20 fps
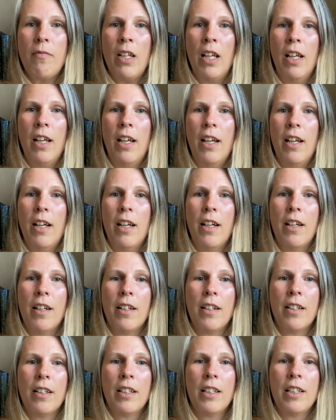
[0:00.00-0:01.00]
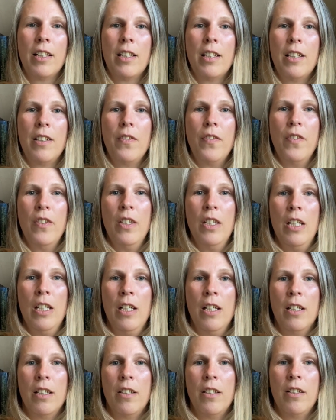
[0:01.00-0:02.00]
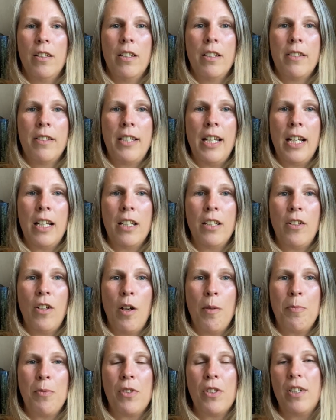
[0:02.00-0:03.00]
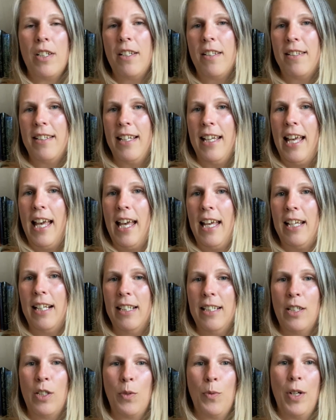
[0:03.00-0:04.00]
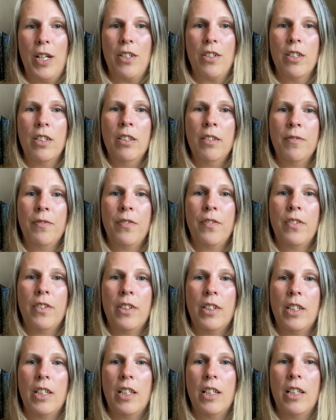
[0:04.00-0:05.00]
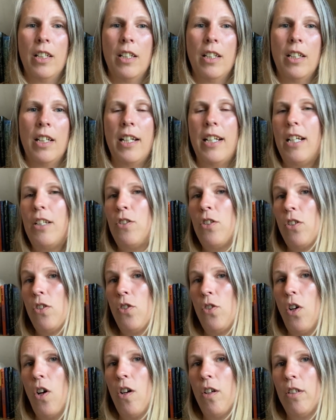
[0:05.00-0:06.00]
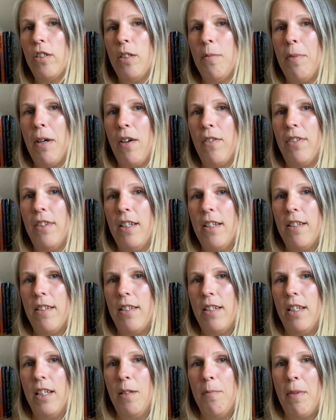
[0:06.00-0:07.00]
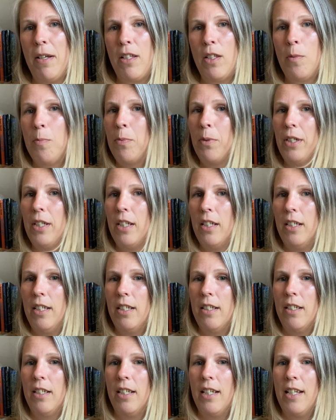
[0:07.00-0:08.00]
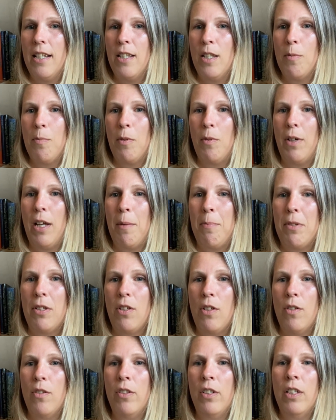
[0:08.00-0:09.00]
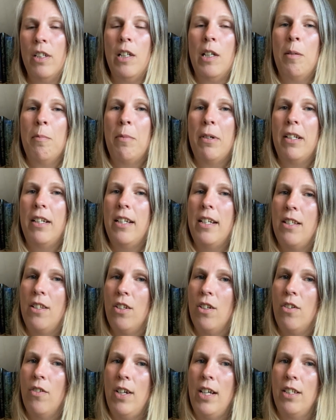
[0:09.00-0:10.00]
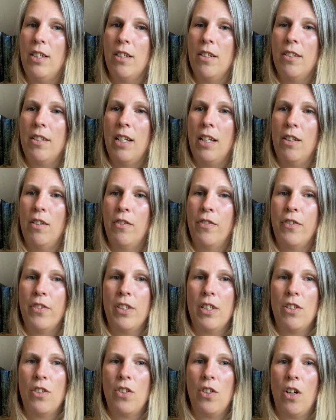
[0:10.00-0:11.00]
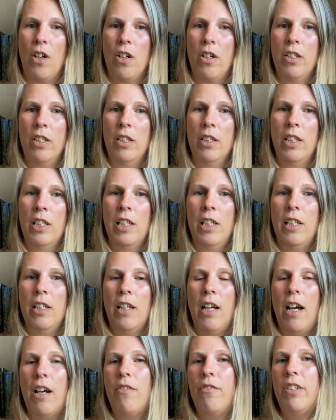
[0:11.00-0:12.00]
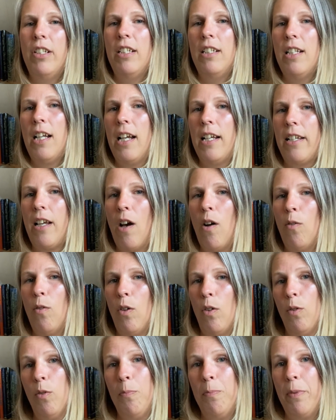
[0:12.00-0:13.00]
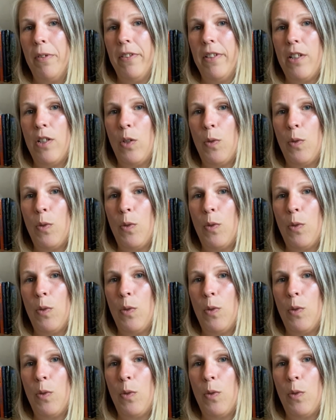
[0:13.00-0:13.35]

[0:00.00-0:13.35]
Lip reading: The second option is the Haley sweater. And I just talked about this in my spring knitting inspo episode, but it is a great contender for this yarn. I really like how open this